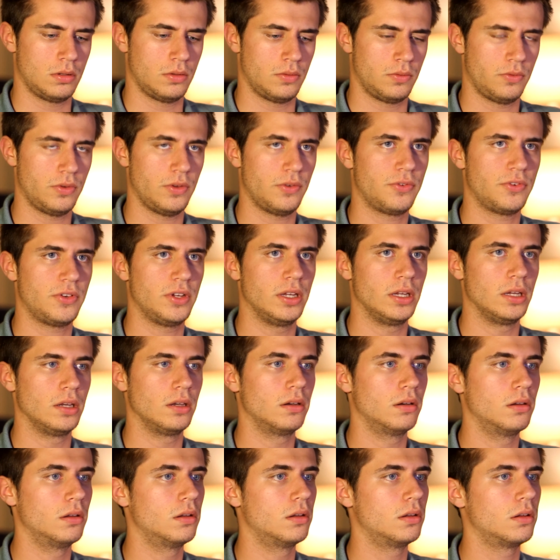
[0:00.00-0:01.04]

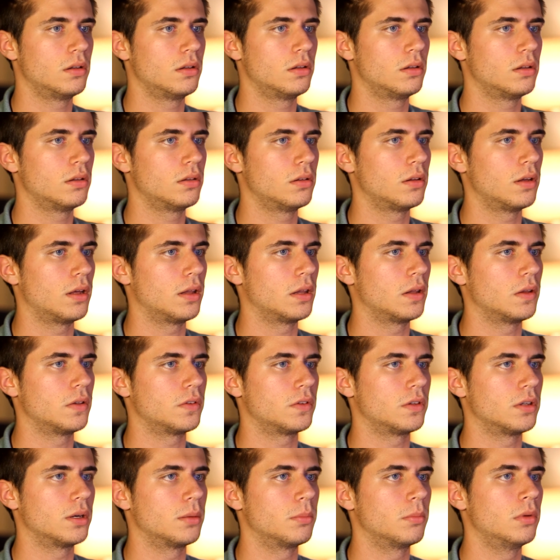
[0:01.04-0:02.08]
15, and then
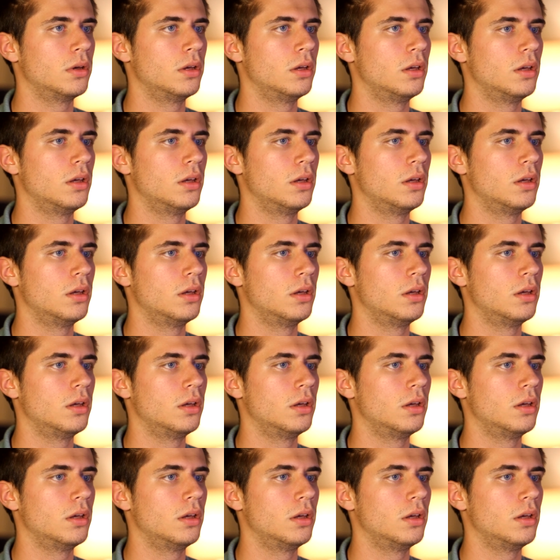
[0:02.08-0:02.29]
some.